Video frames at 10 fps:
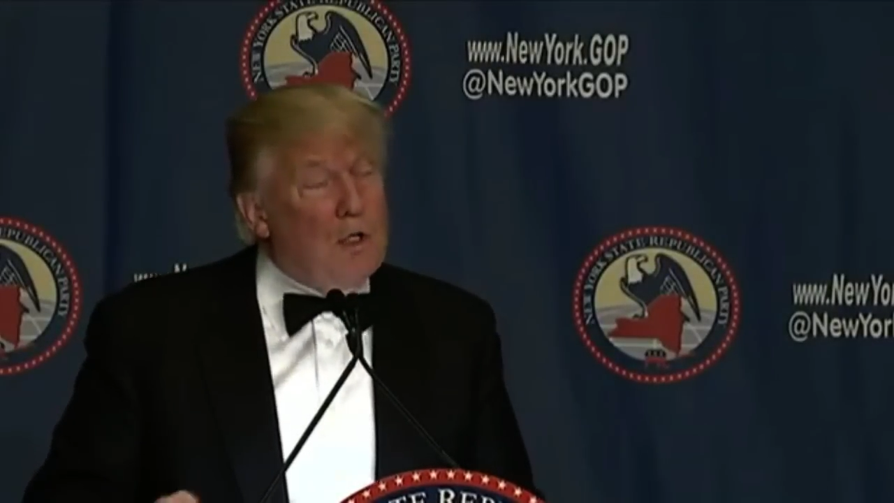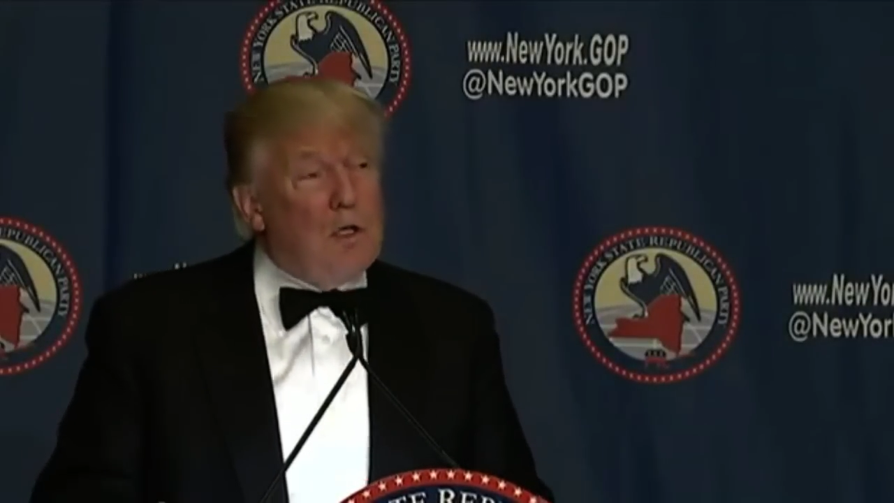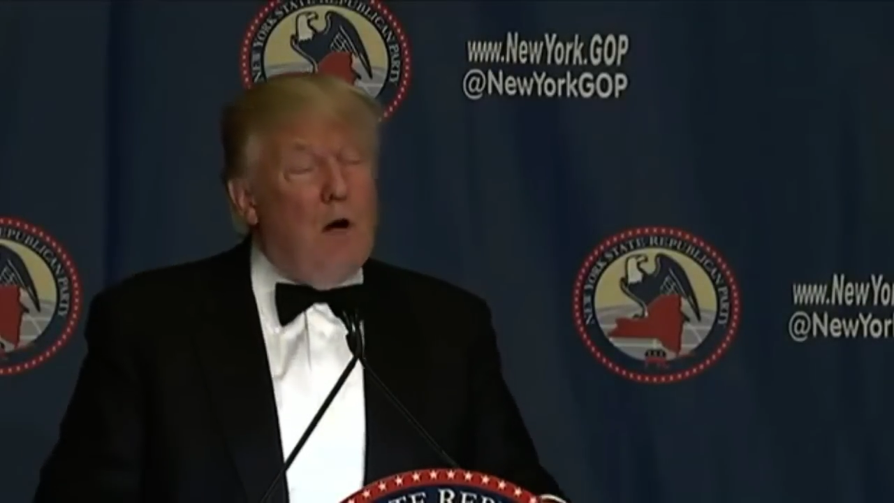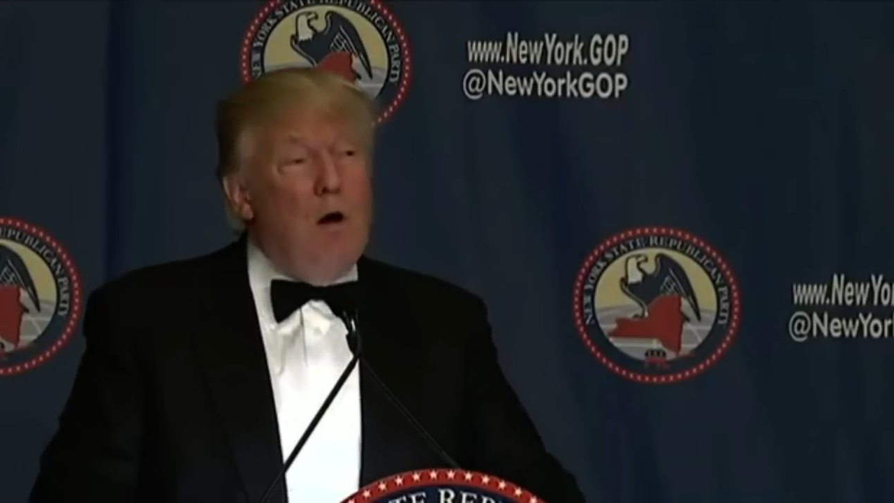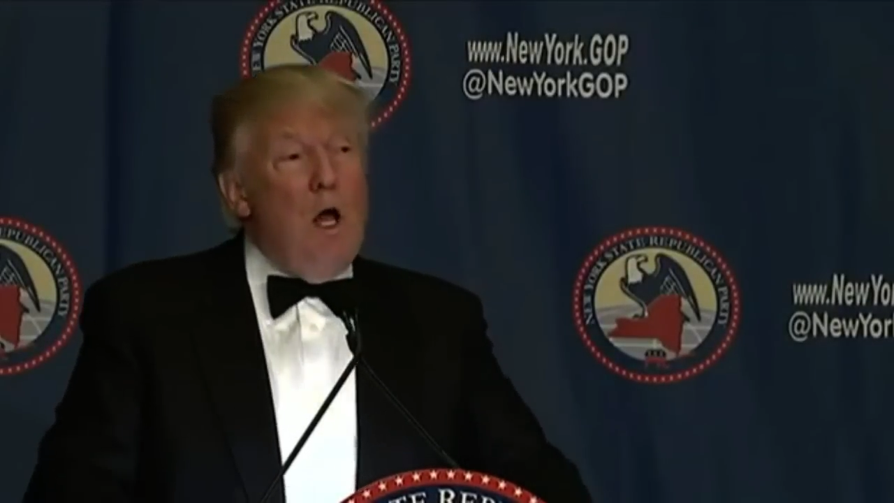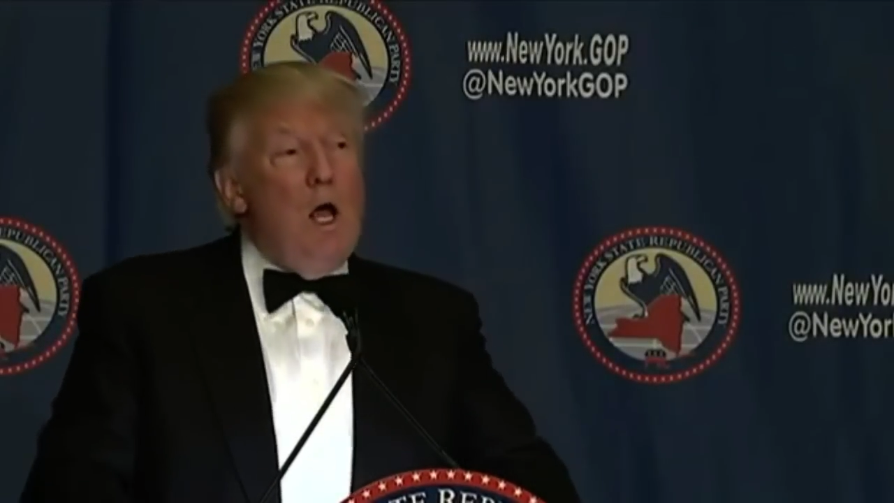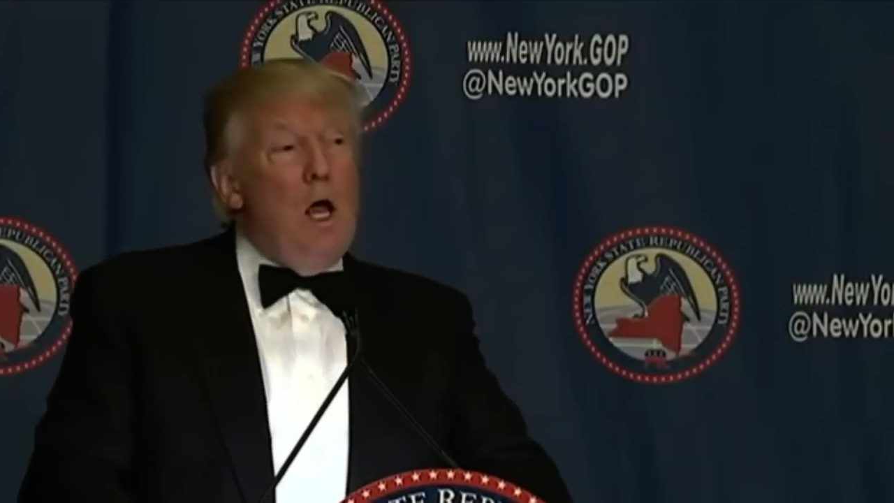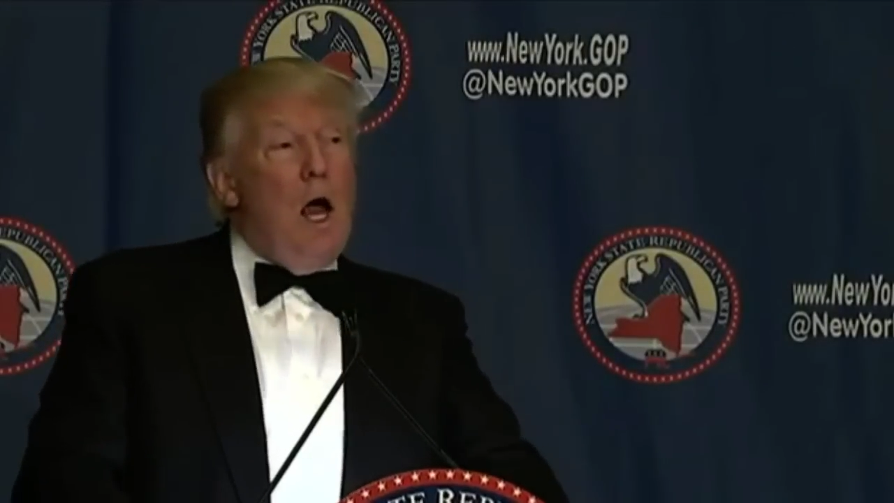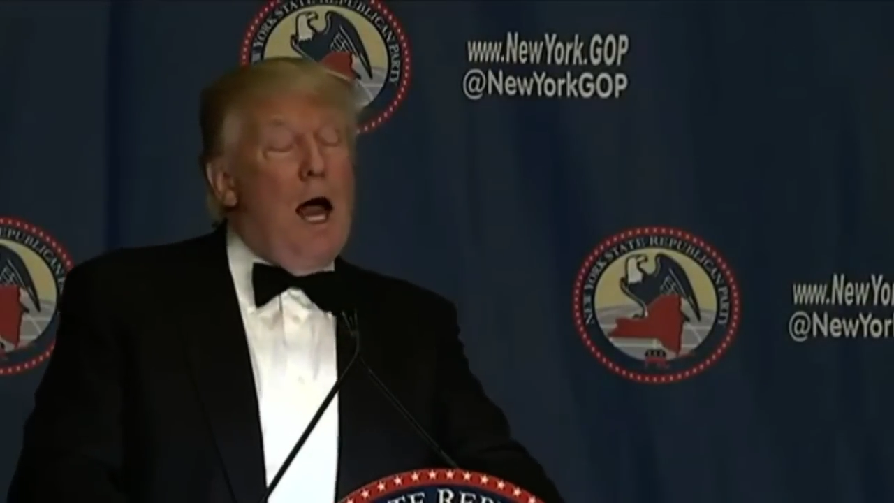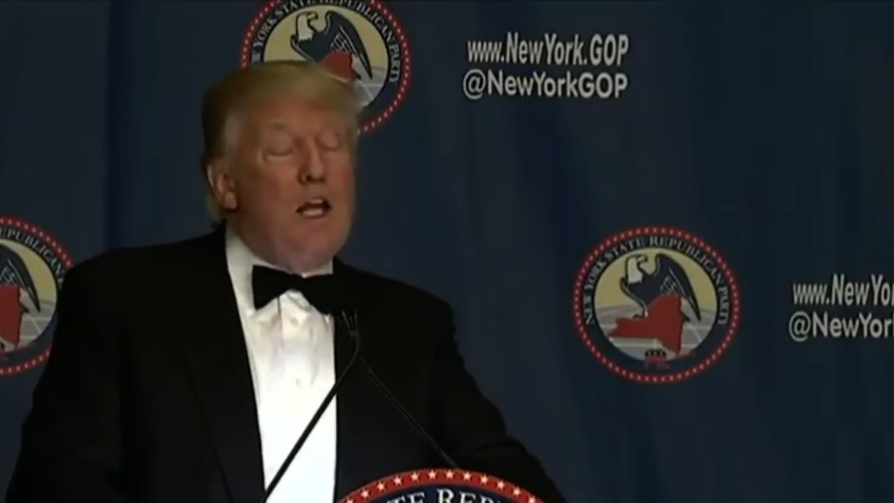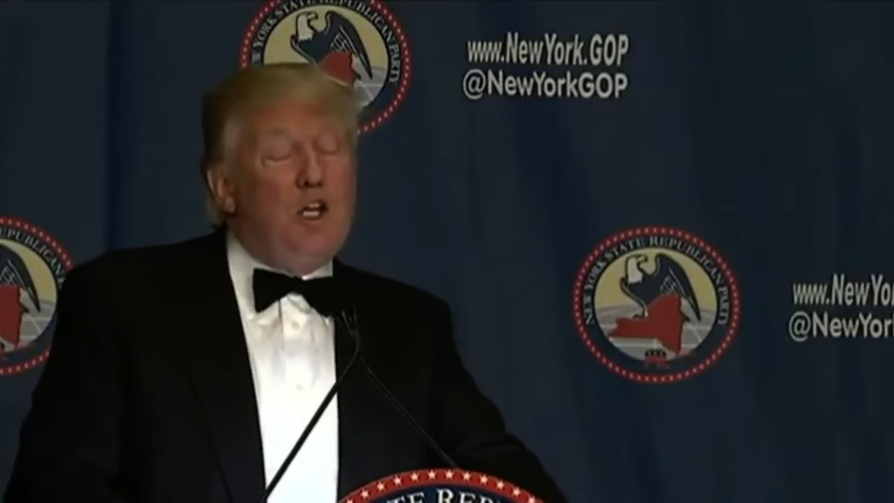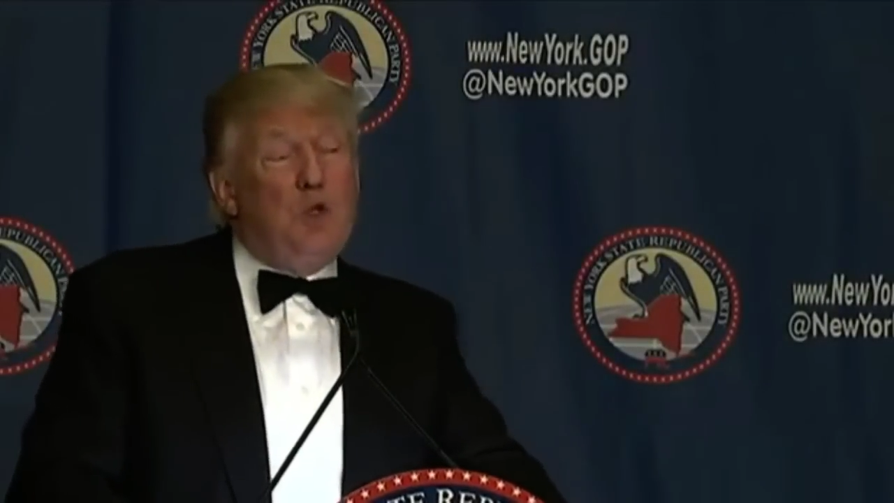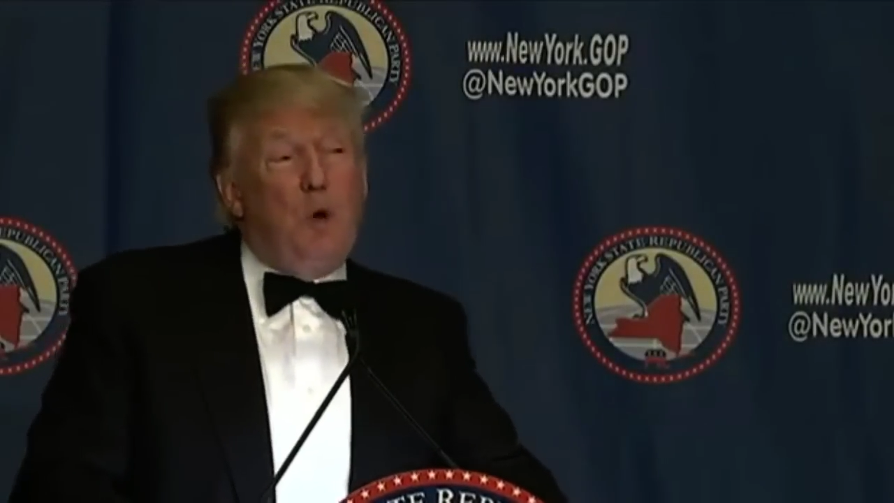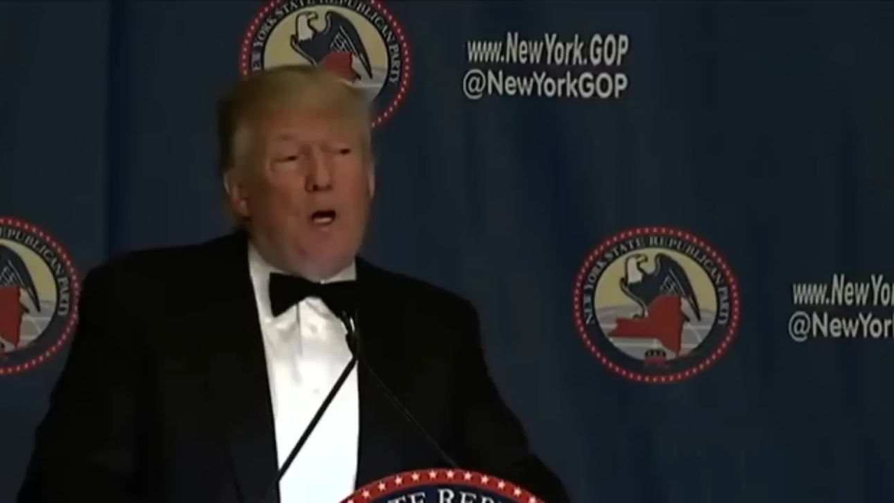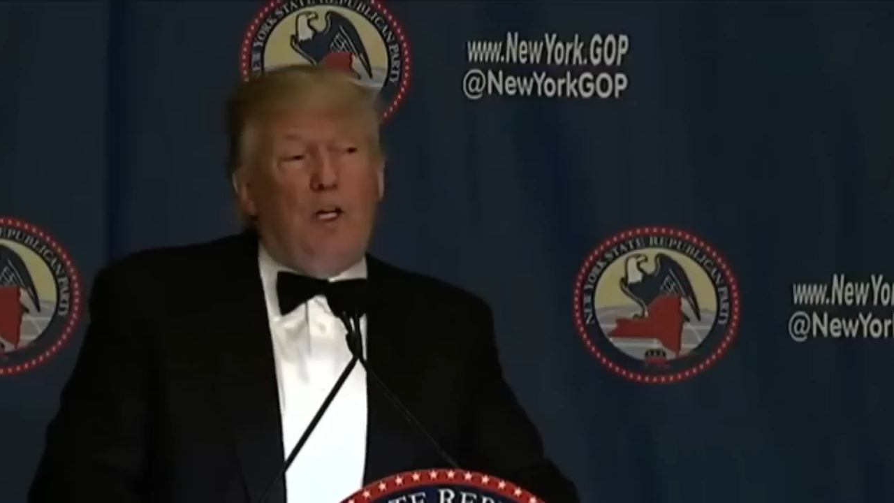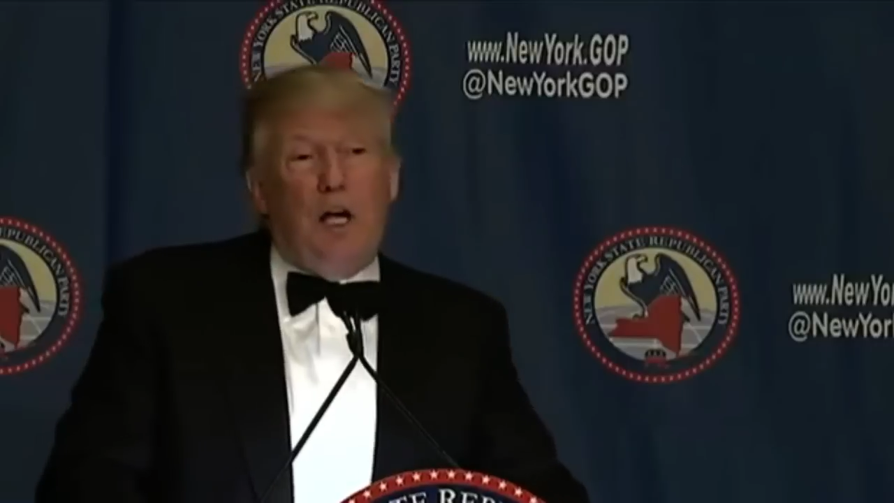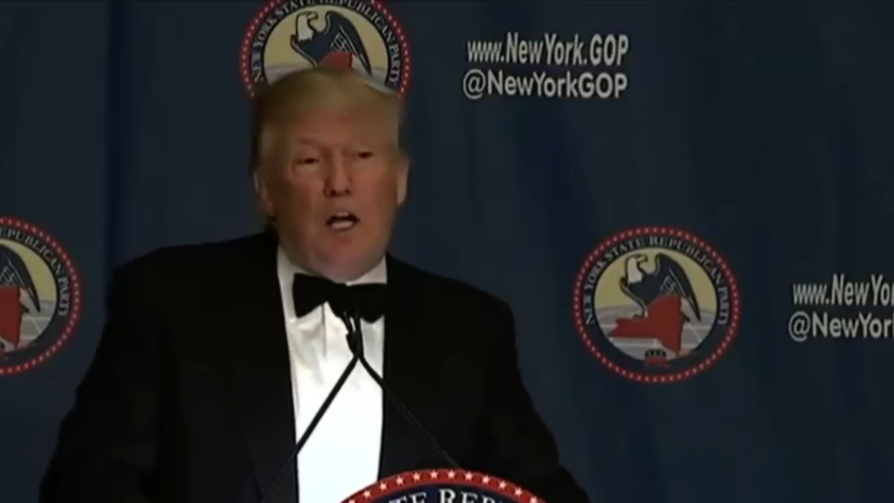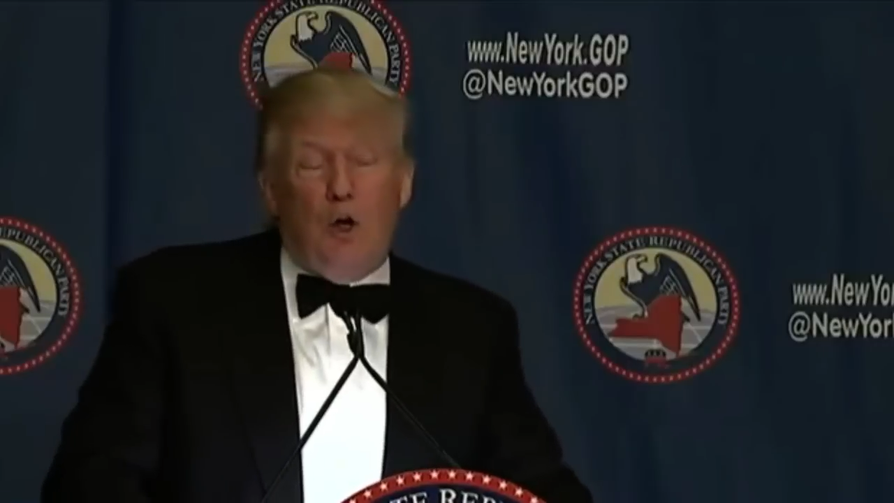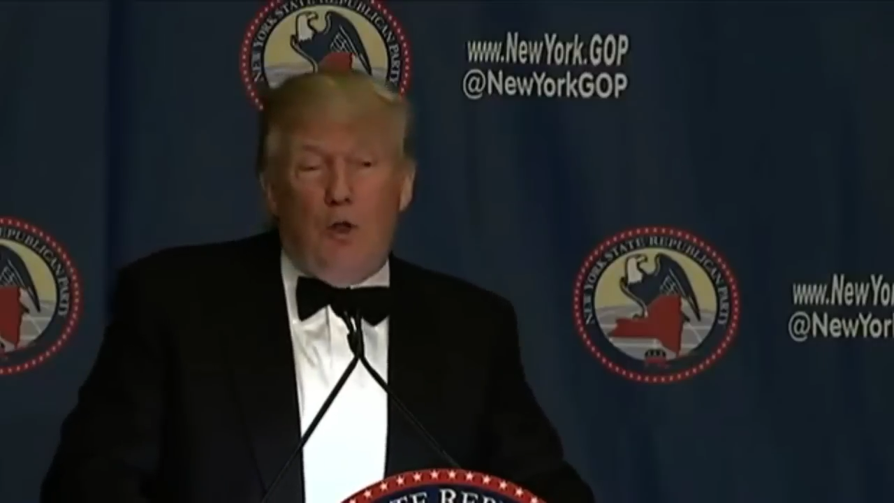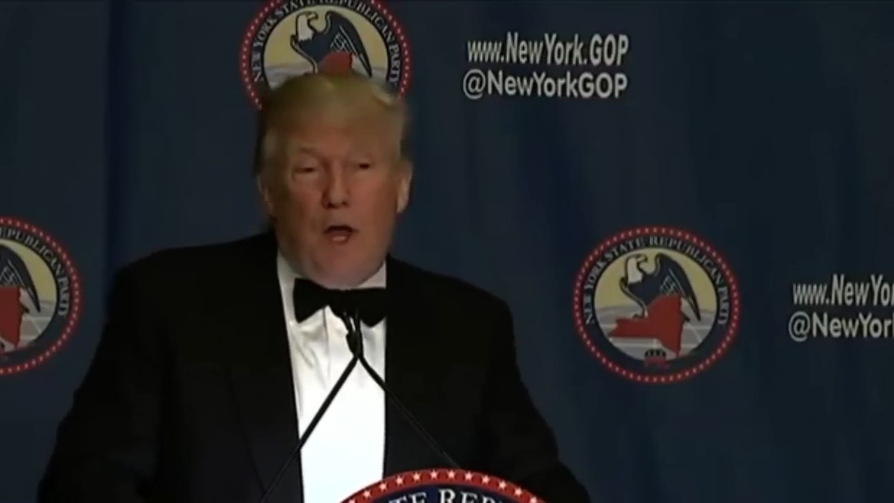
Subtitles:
So I just want to tell you